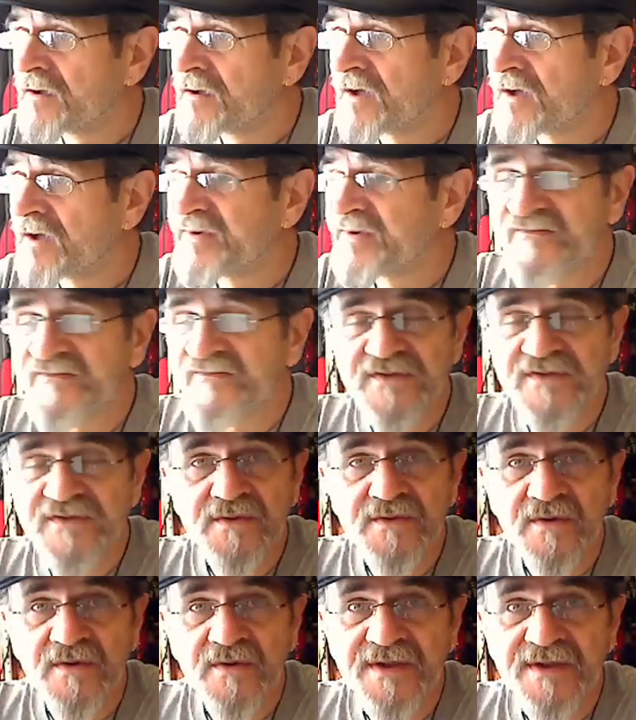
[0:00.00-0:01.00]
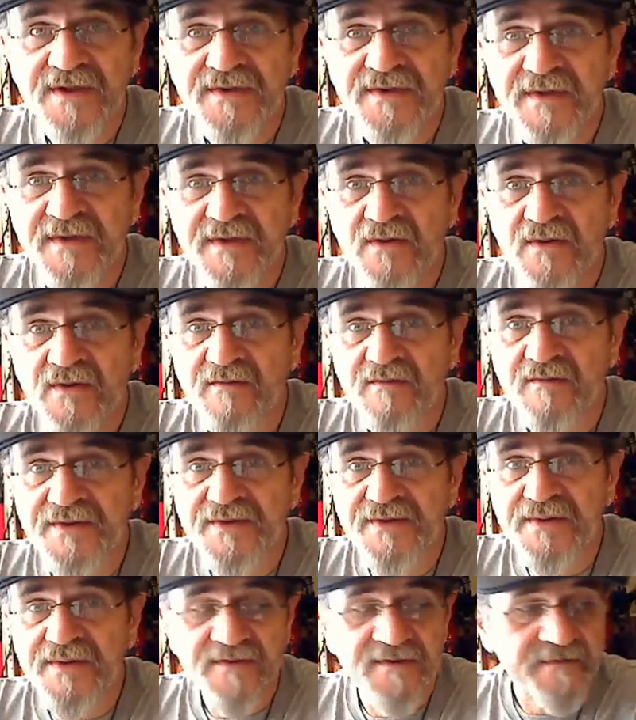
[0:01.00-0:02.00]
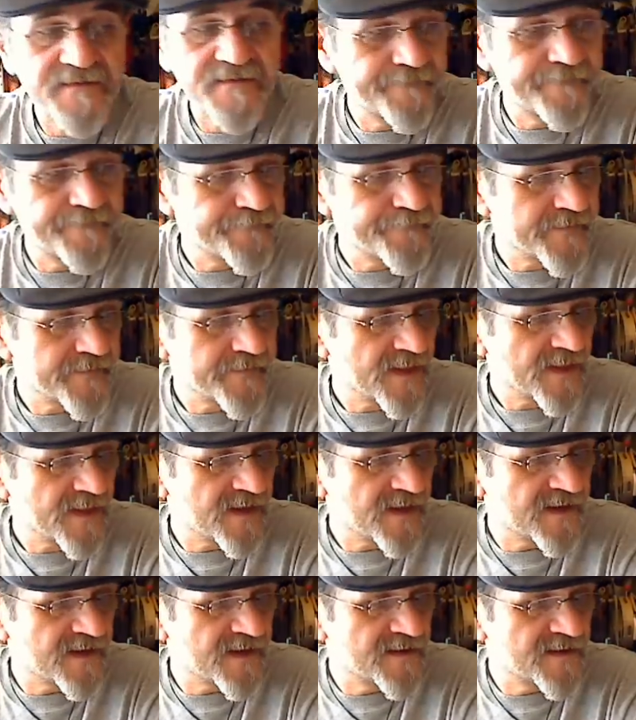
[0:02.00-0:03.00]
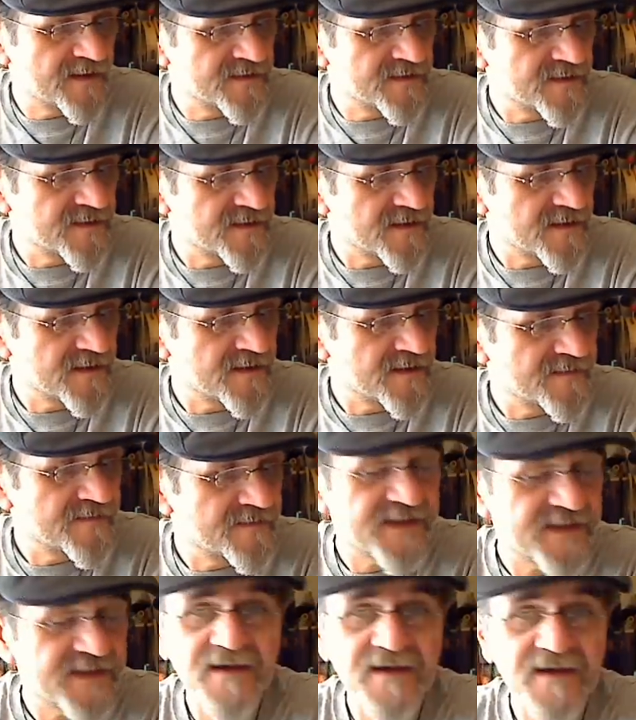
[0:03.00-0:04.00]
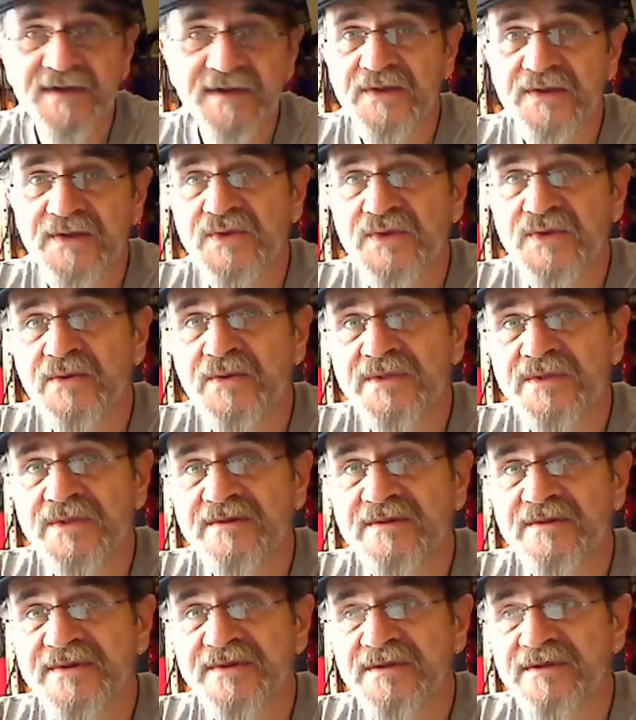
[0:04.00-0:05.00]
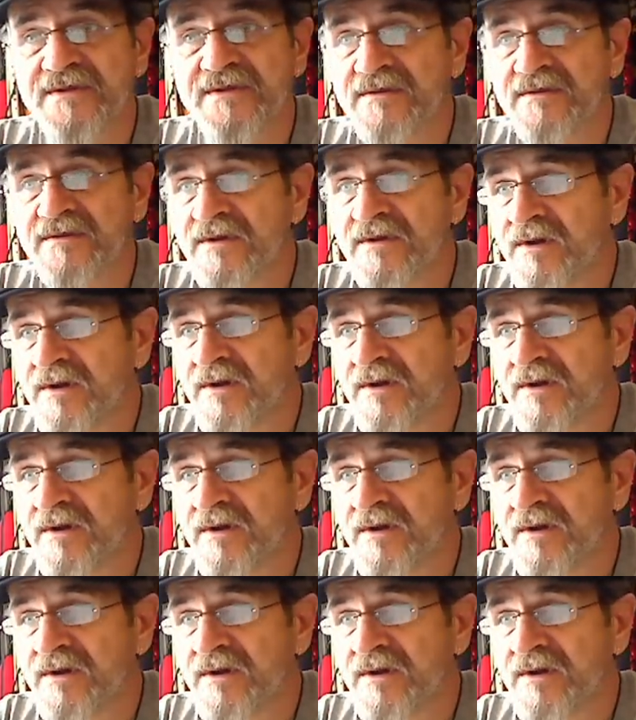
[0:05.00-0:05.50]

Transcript: I've been flute crazy, made a whole bunch of them, and now I've got to tune them and